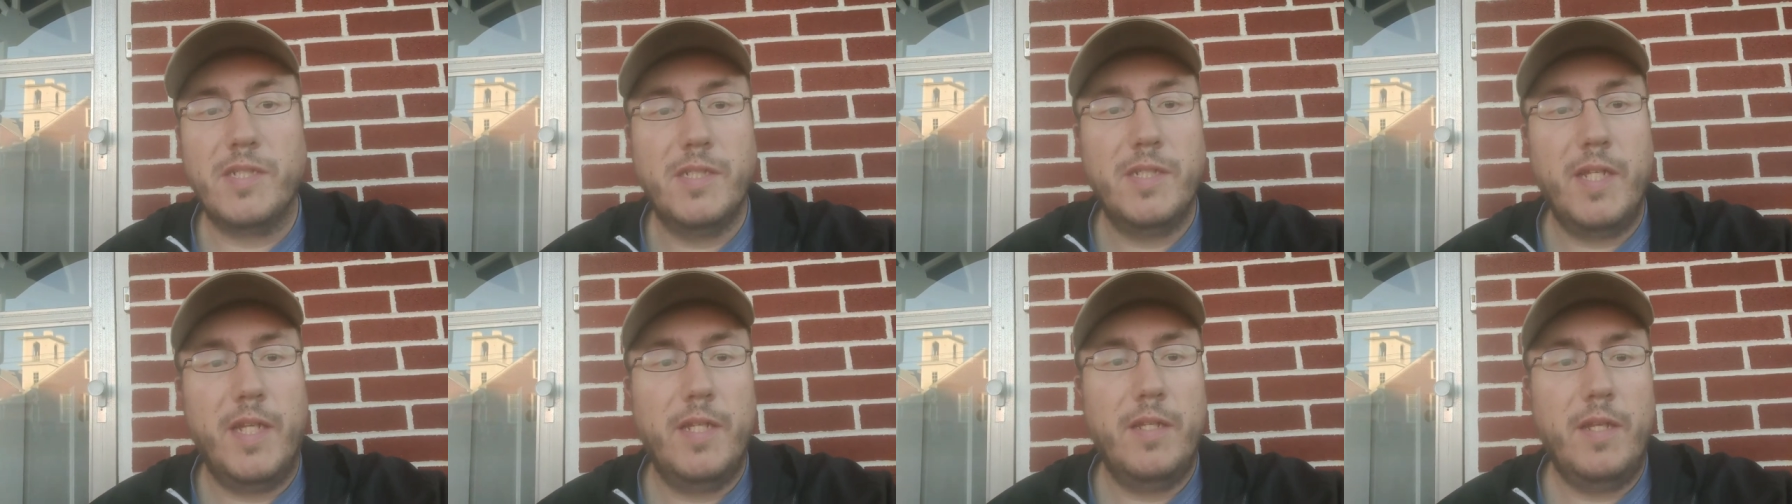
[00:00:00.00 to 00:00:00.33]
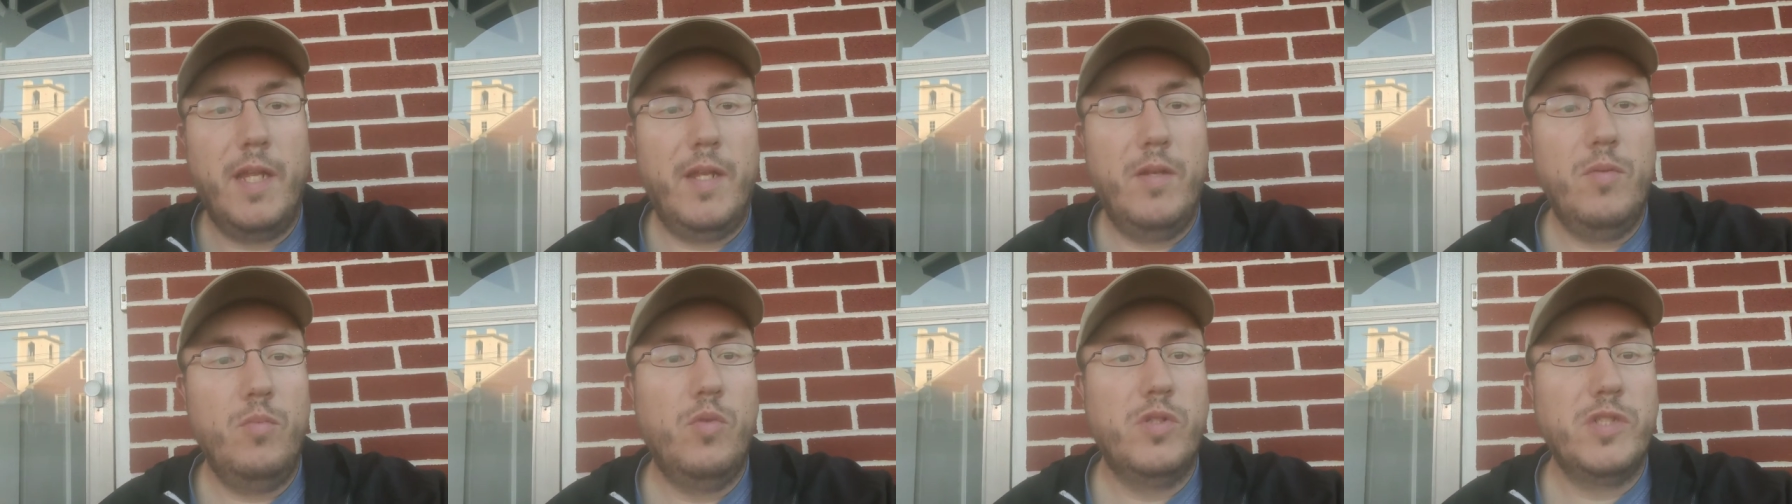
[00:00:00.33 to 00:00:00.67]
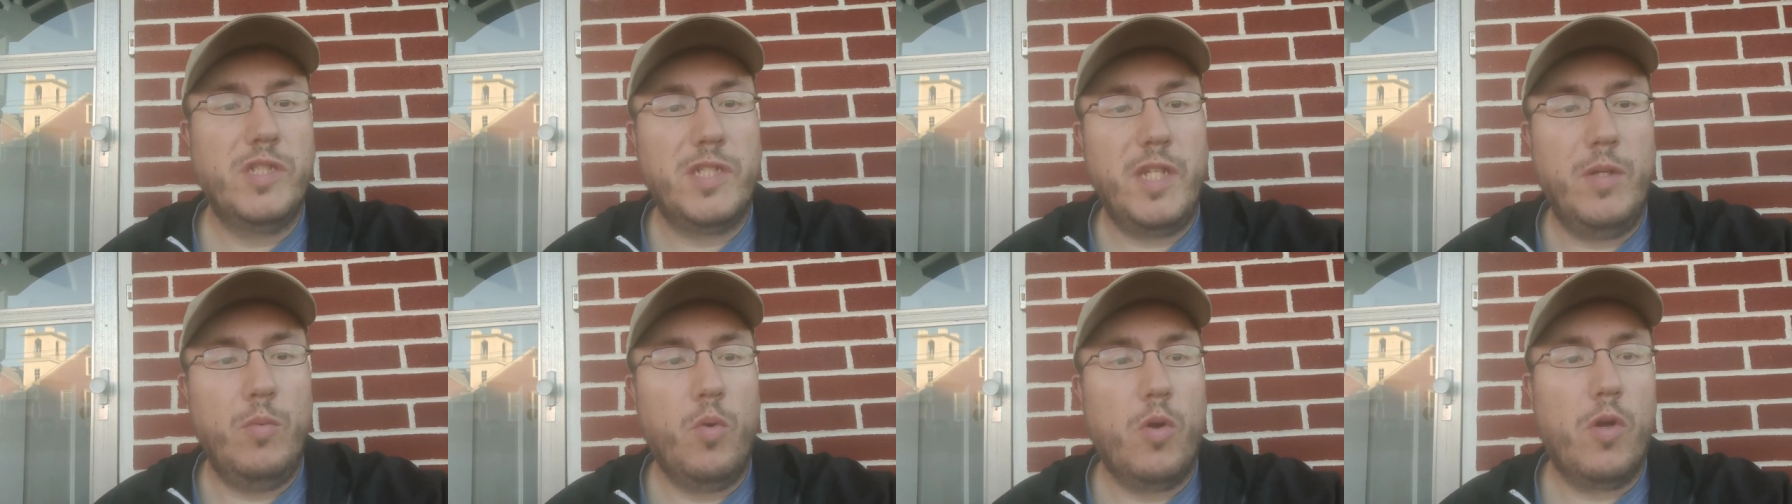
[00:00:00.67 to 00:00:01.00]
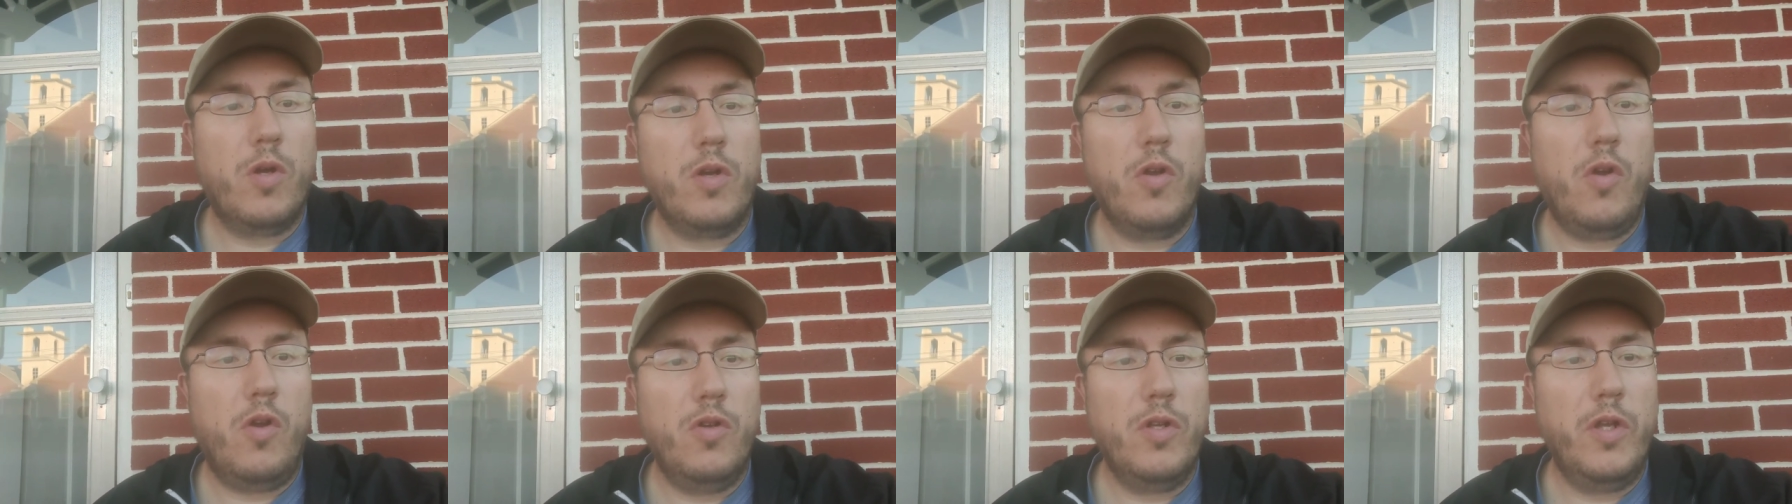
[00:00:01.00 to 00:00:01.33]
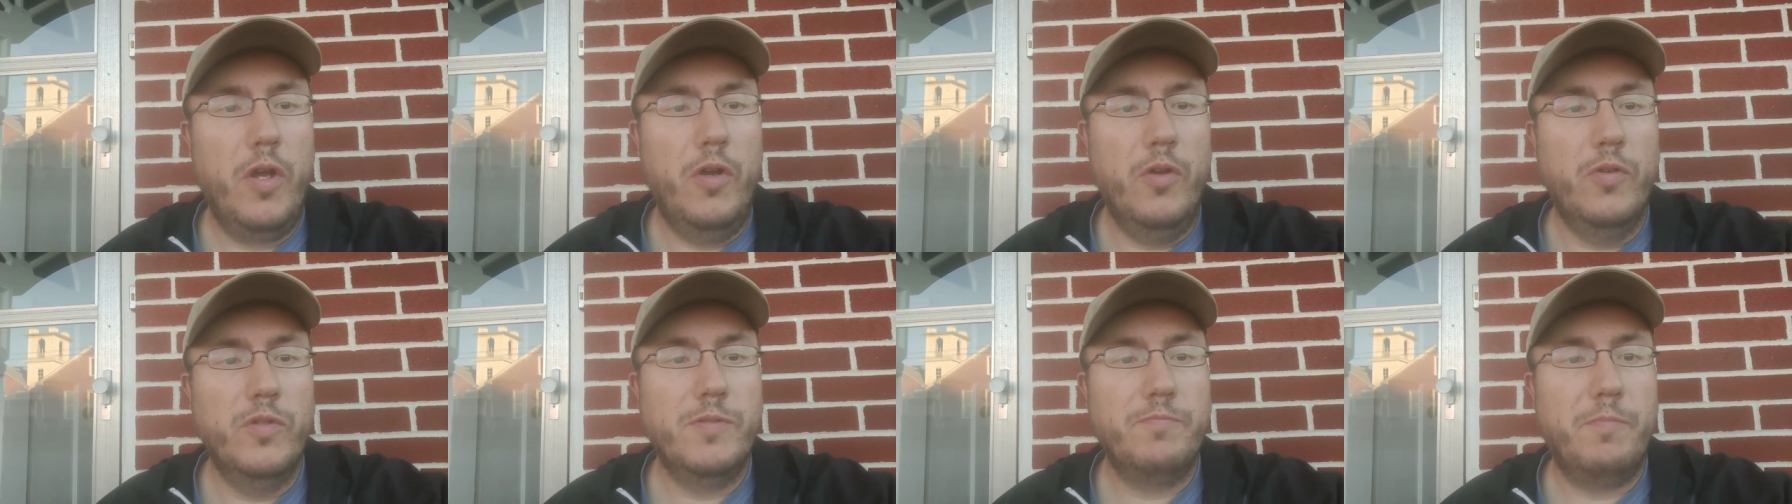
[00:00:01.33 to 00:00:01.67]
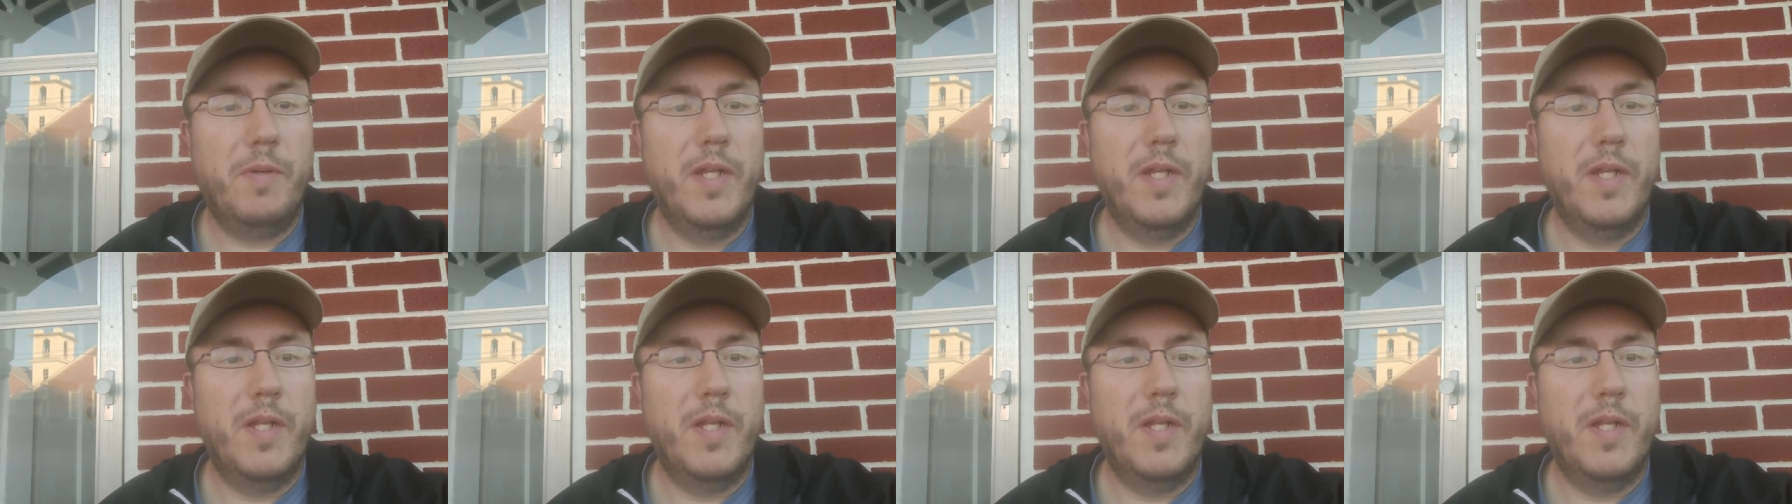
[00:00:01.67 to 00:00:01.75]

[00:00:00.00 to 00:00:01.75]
and, and and we'll see where it all goes.